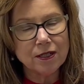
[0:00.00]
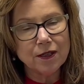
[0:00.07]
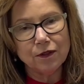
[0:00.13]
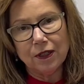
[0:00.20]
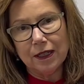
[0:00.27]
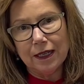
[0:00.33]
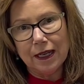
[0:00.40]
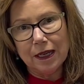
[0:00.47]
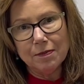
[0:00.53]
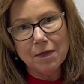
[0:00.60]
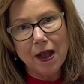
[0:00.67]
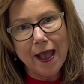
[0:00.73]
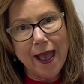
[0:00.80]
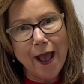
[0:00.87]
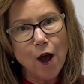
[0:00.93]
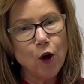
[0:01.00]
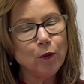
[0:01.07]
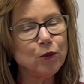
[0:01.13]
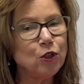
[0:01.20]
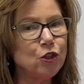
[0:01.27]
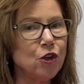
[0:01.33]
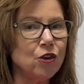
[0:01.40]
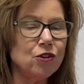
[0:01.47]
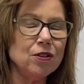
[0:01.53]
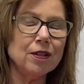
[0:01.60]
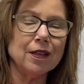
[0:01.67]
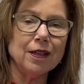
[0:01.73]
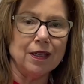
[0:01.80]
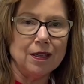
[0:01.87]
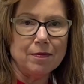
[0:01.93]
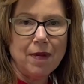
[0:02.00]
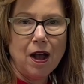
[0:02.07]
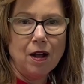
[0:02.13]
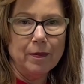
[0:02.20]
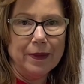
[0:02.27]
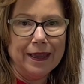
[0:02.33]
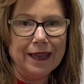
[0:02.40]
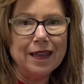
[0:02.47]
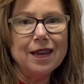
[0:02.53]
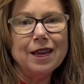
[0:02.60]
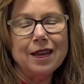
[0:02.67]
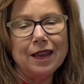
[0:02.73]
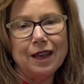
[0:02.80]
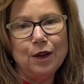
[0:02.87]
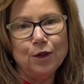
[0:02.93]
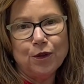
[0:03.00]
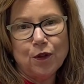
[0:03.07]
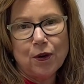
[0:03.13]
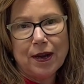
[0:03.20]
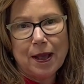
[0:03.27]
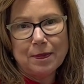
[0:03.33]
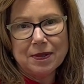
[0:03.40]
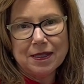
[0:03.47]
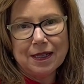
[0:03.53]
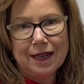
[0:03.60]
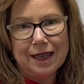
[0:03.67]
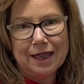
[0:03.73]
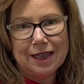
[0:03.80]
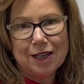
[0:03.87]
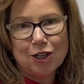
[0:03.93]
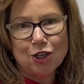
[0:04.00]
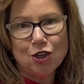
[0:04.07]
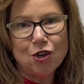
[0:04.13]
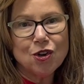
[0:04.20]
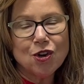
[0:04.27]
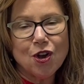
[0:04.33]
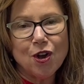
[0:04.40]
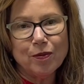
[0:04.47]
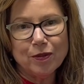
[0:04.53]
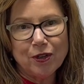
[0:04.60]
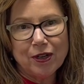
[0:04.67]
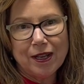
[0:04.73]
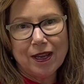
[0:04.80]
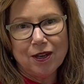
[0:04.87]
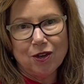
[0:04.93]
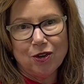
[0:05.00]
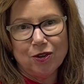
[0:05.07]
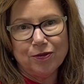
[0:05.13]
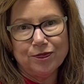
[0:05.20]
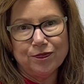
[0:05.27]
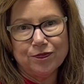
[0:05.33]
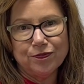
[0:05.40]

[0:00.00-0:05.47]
If you need my help, you know you can email me info@absolique.com.au.